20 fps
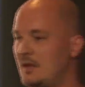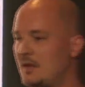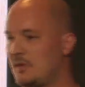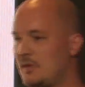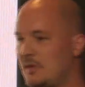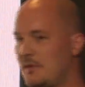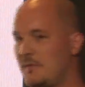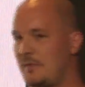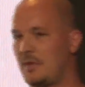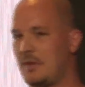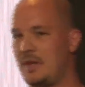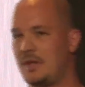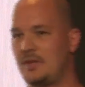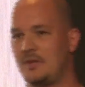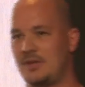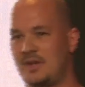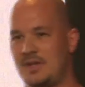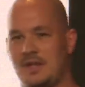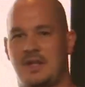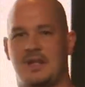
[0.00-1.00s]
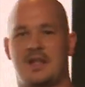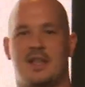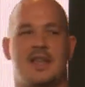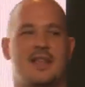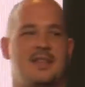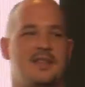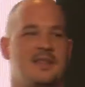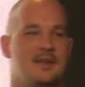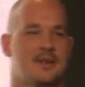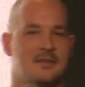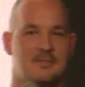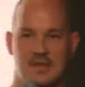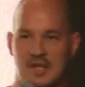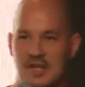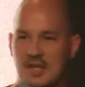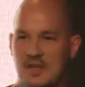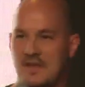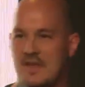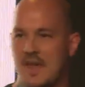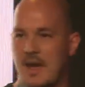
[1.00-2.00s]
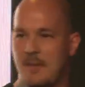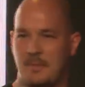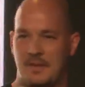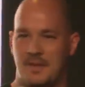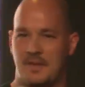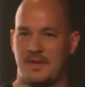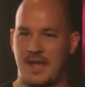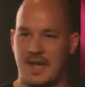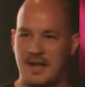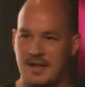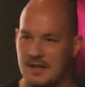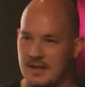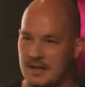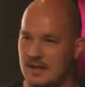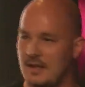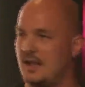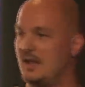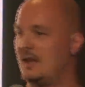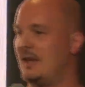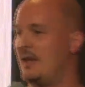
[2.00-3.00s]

So if you're interested in like the in-depth tech,